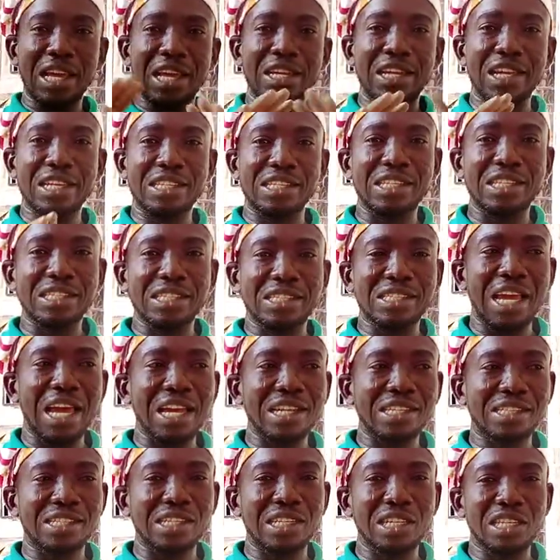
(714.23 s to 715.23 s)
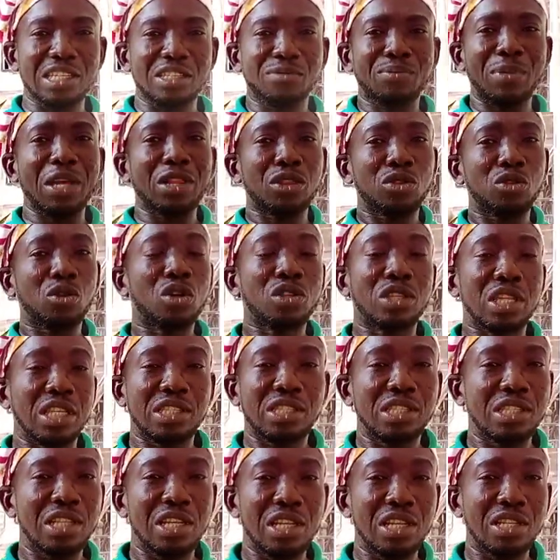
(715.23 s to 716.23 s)
and the inside ceilings but not the
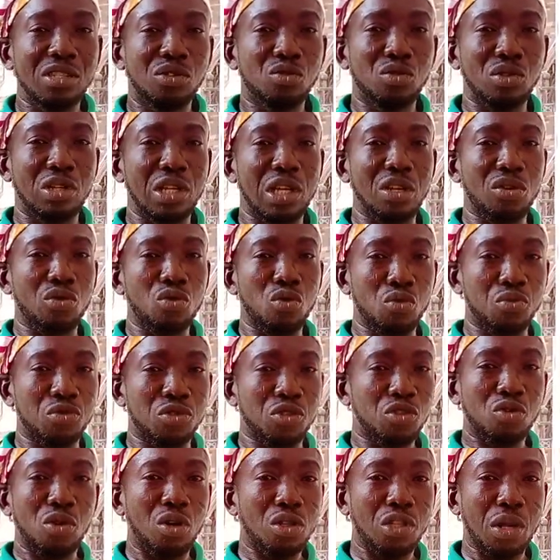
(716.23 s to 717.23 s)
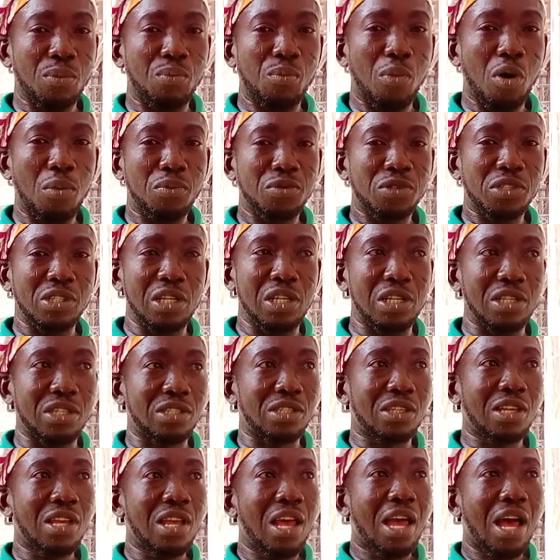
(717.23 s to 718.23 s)
ceilings to the rooms not the pop
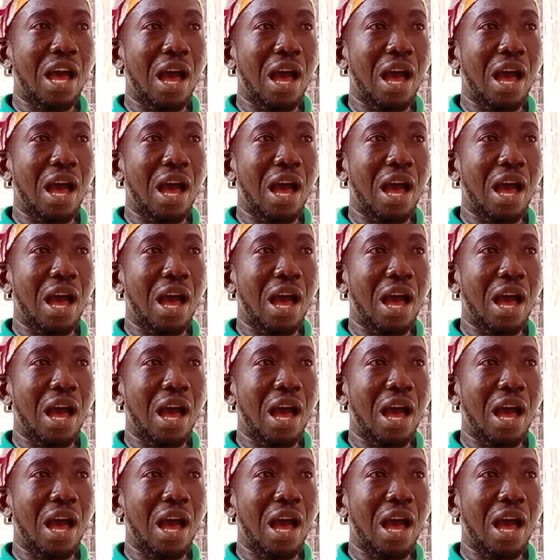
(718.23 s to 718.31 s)
ceilings